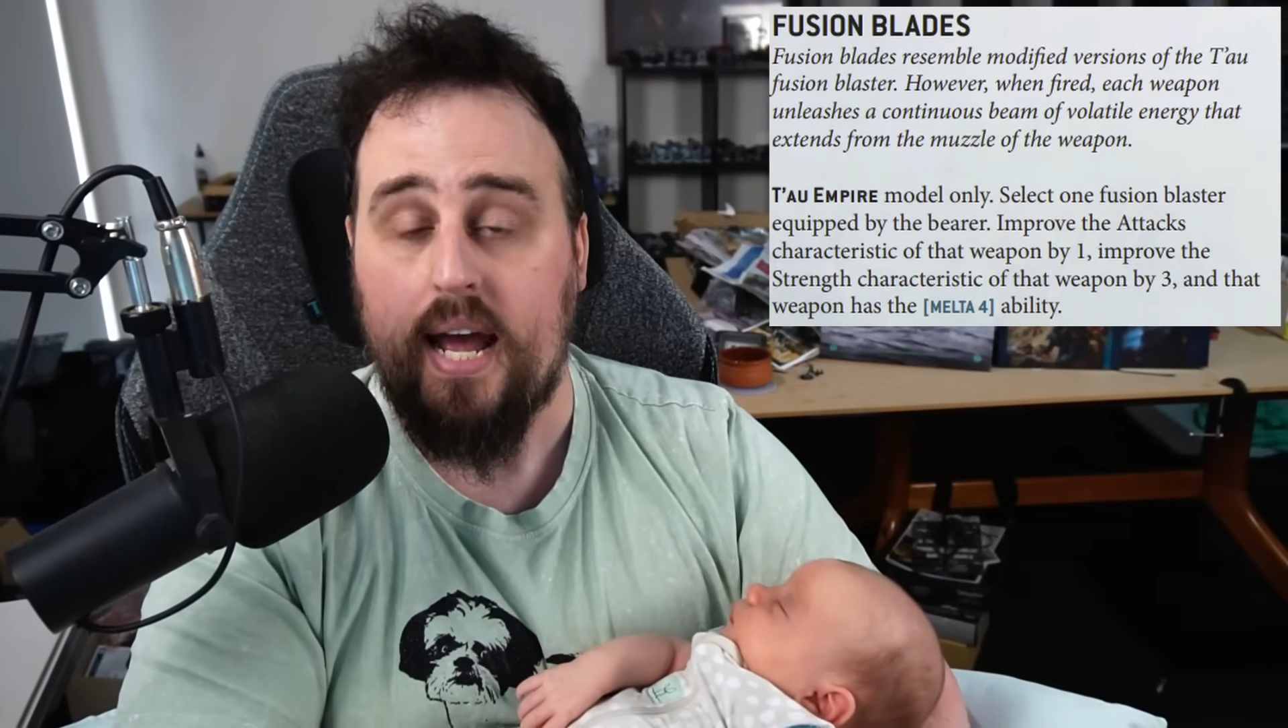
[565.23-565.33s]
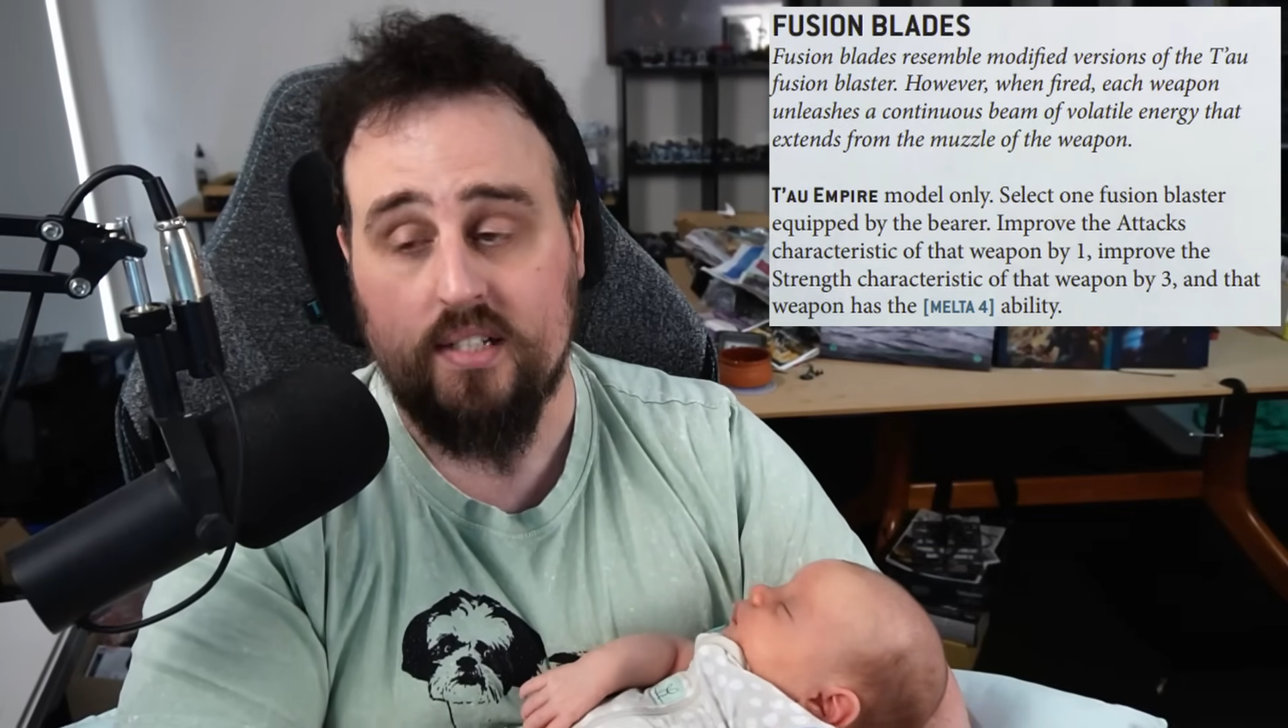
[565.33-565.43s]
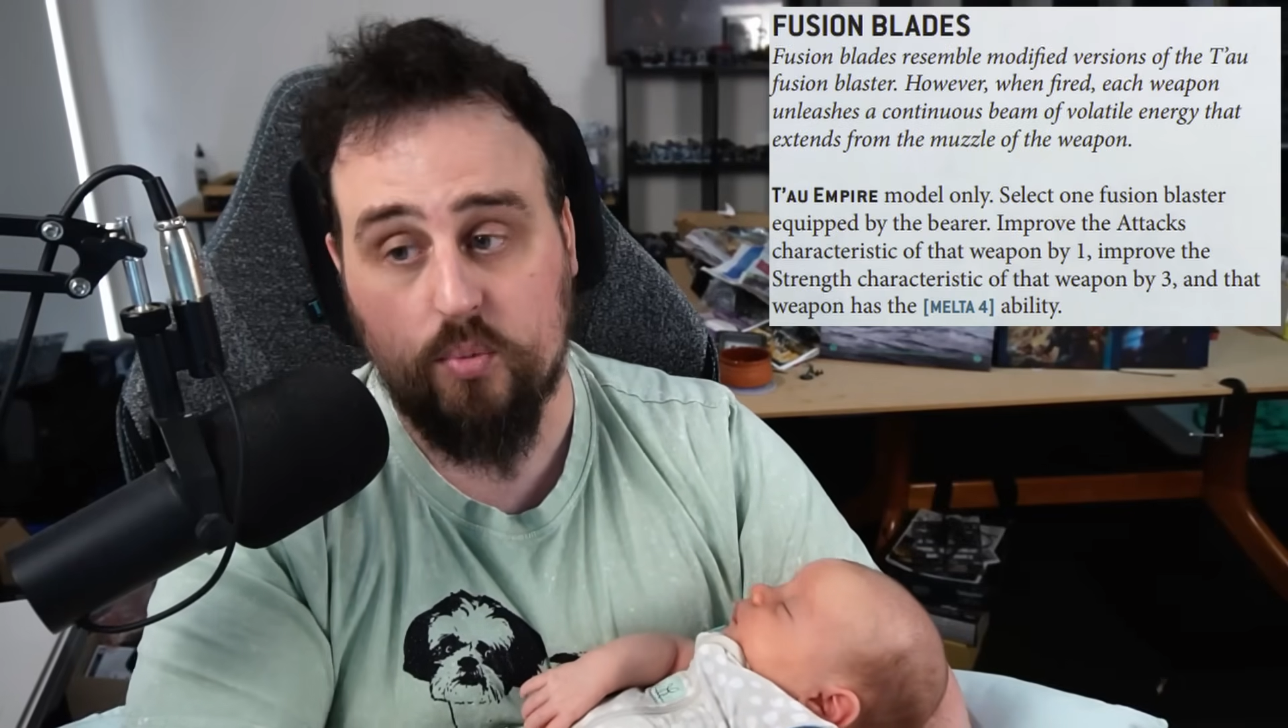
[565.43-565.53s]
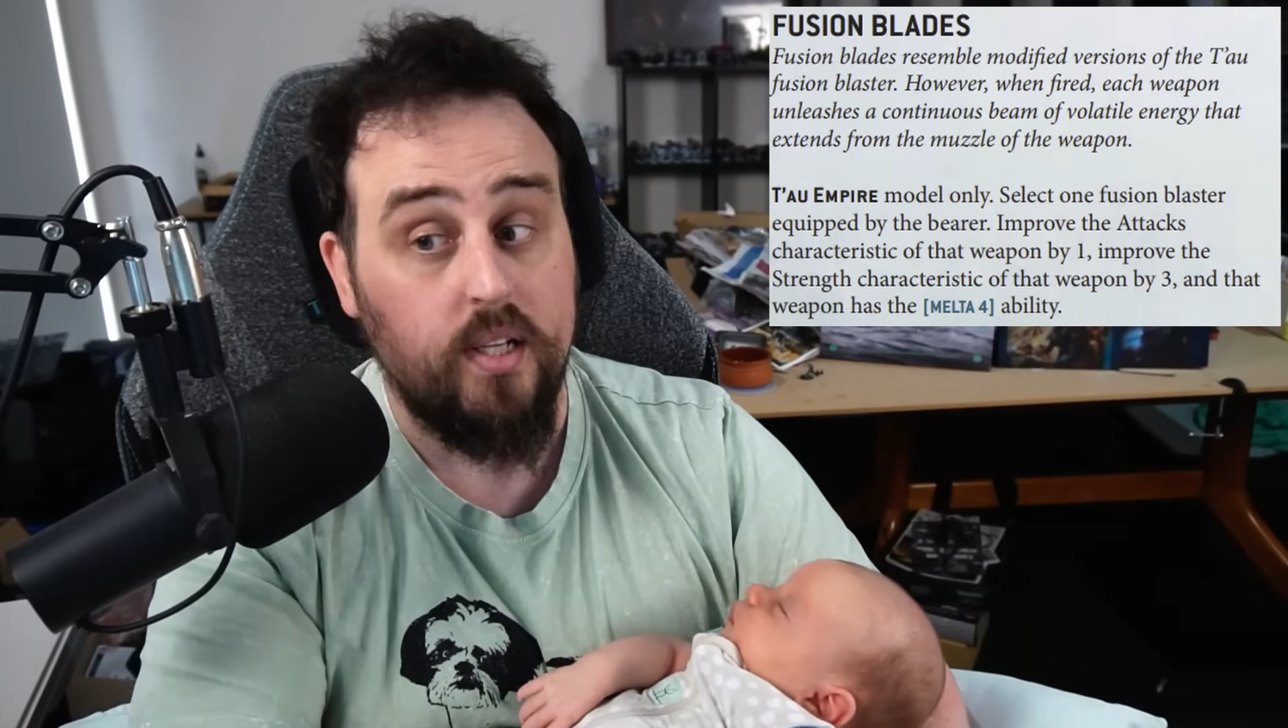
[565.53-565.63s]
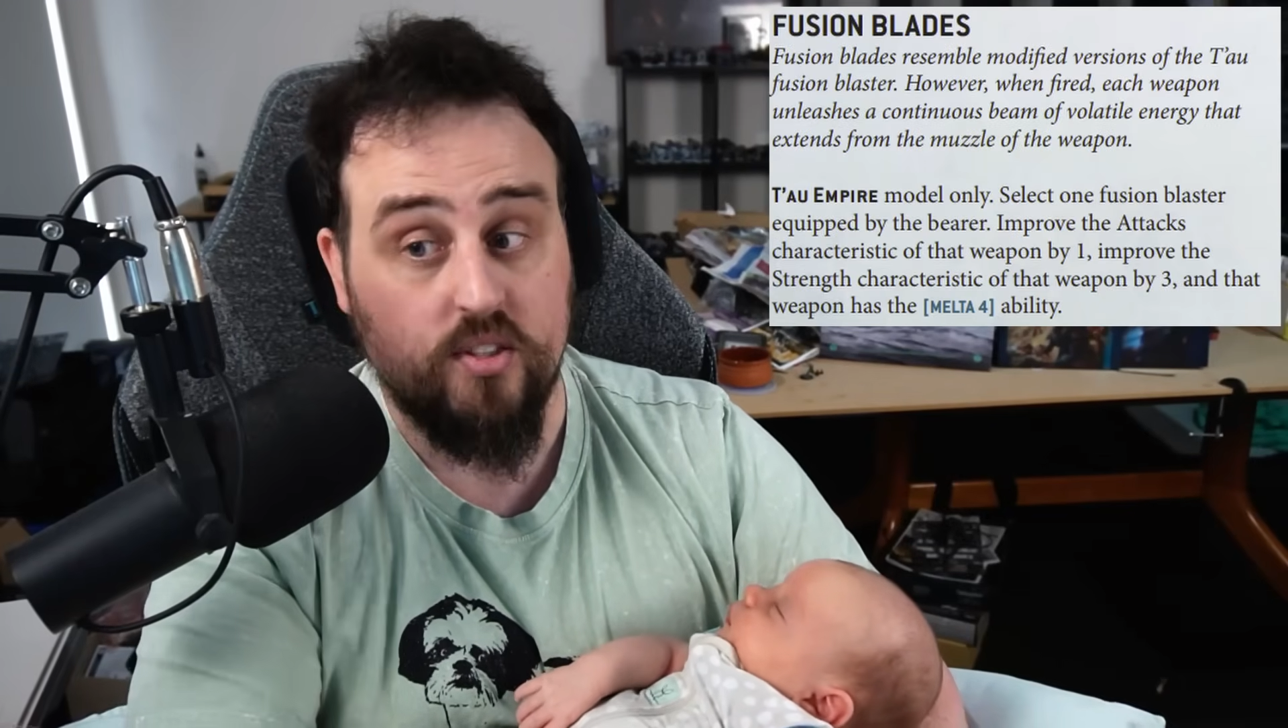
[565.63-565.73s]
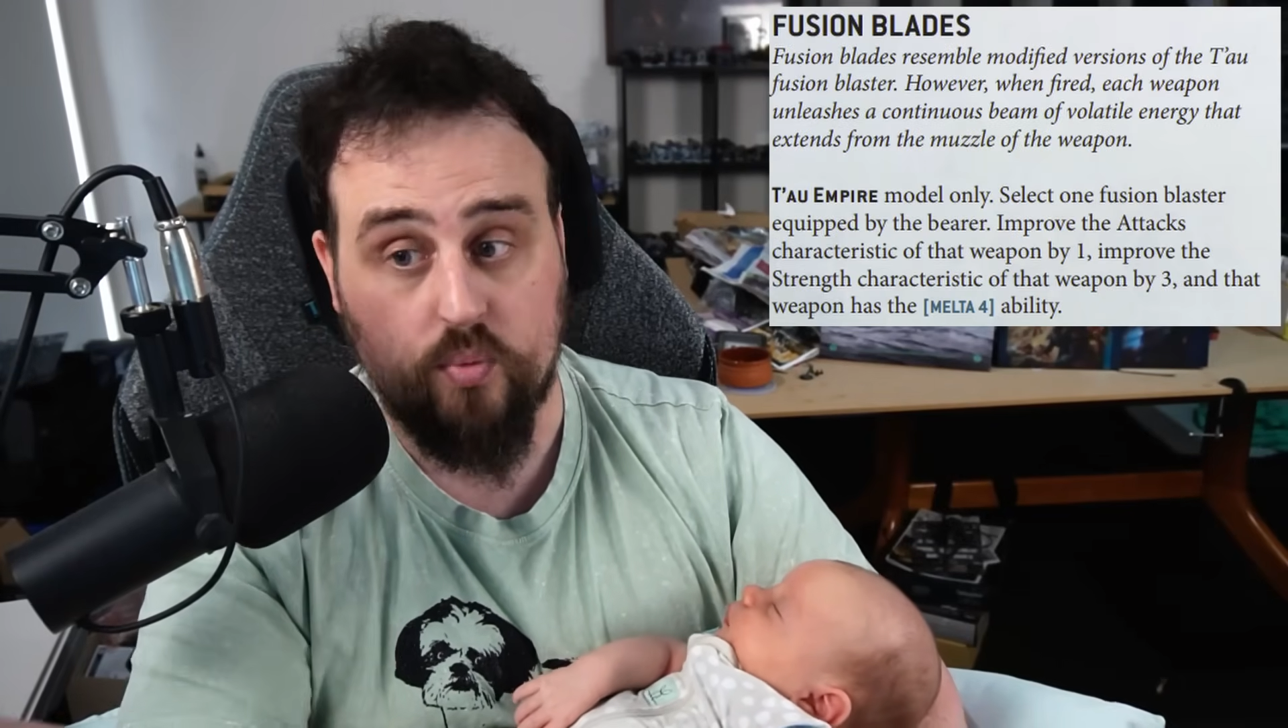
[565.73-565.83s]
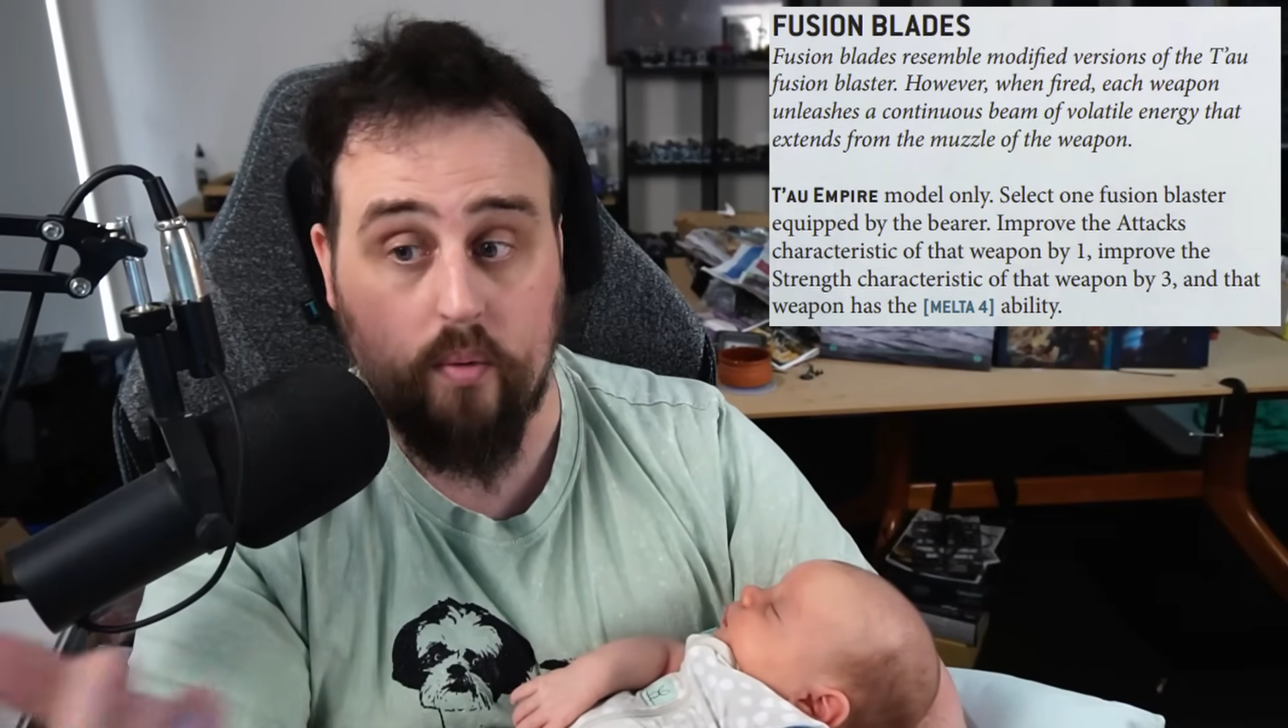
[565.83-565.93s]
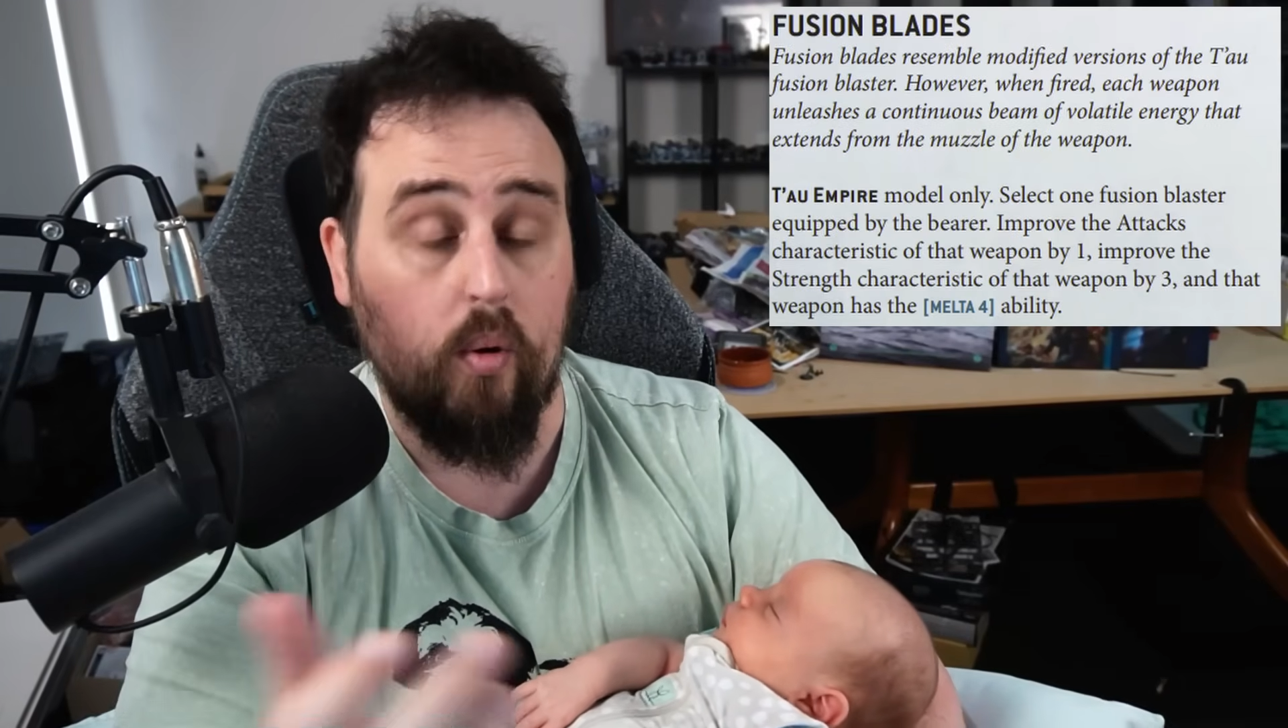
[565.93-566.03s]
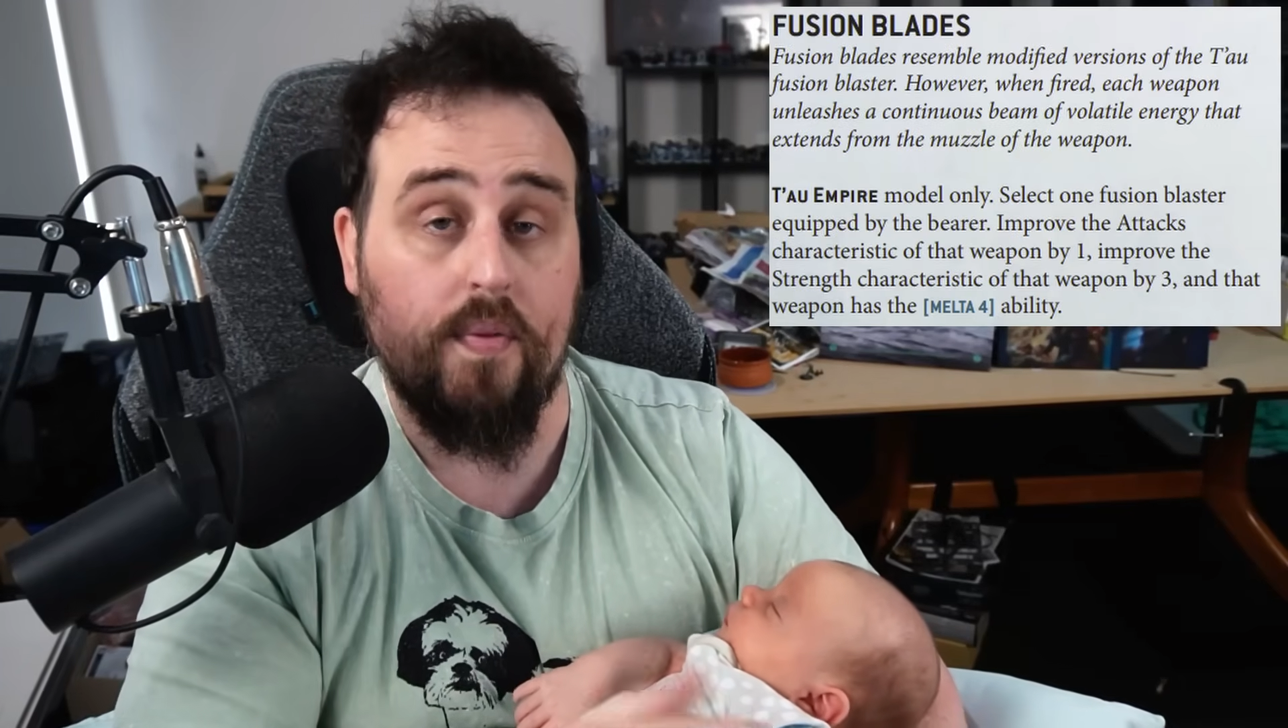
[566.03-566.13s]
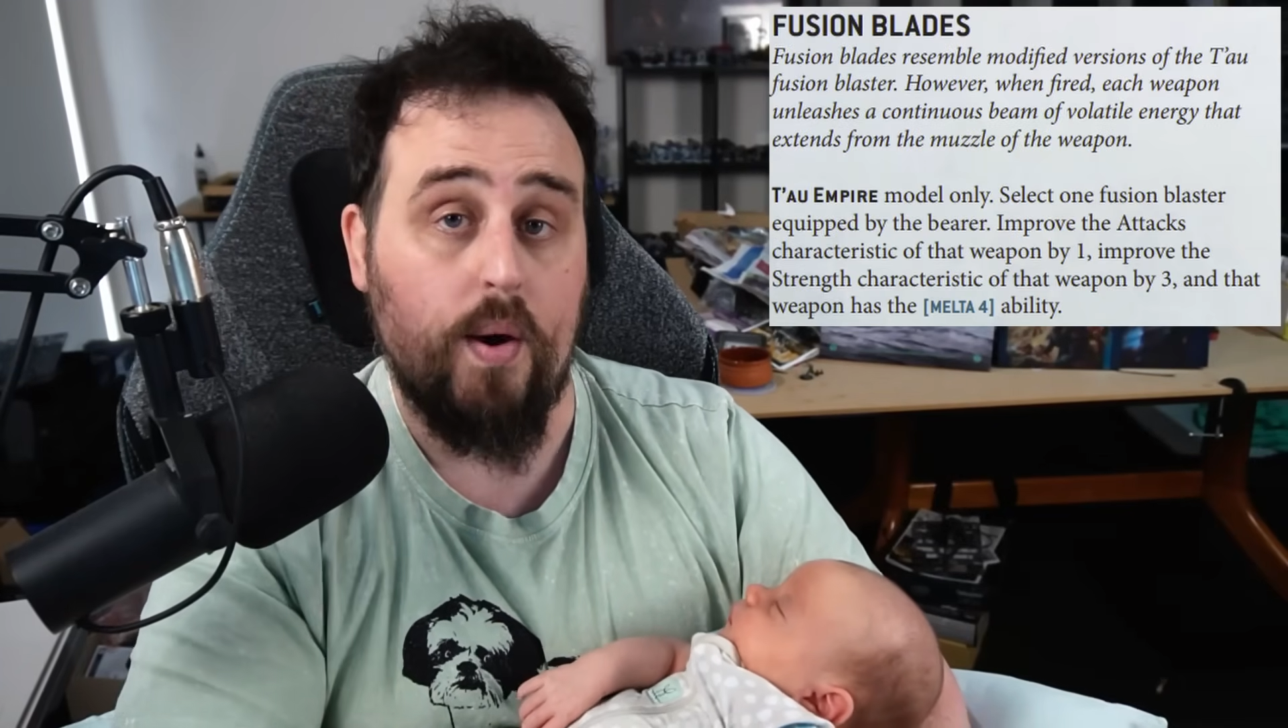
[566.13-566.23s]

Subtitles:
as well as re-roll